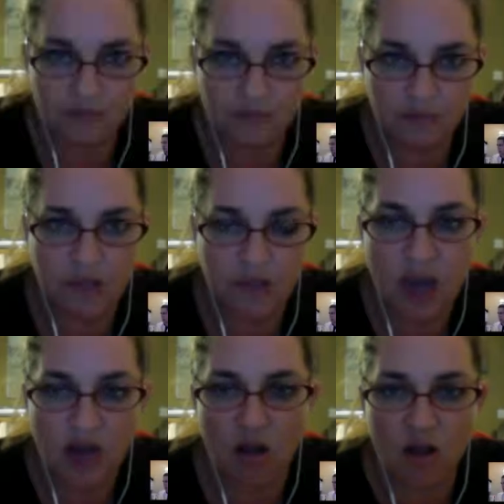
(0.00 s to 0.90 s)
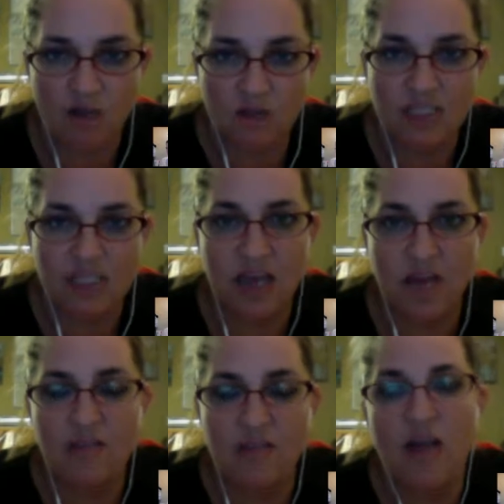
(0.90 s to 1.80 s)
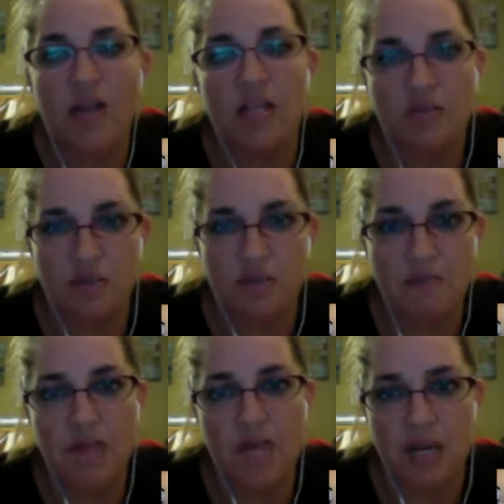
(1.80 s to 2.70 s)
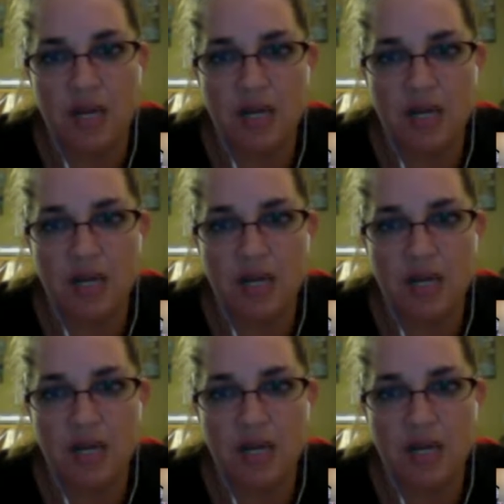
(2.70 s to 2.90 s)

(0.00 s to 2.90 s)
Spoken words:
then you add all of those together, and that'll give you the mean.